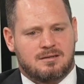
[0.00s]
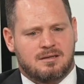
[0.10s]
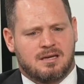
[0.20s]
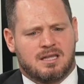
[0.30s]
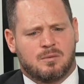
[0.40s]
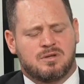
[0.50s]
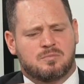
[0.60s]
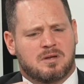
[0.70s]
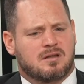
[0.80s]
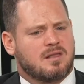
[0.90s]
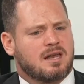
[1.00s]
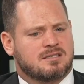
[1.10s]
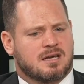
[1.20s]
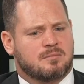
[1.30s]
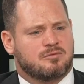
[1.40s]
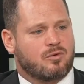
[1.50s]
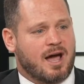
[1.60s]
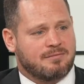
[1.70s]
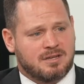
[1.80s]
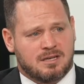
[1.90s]
And then we spend a lot of time
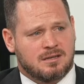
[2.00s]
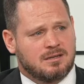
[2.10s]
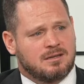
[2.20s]
drafting,